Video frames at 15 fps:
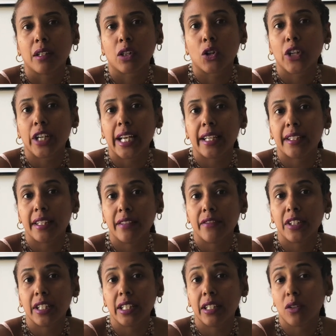
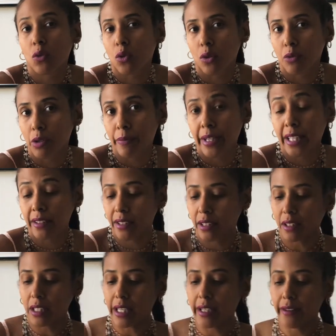creativity or
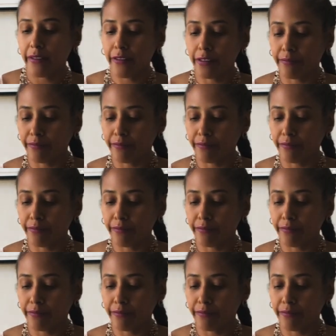romantic life.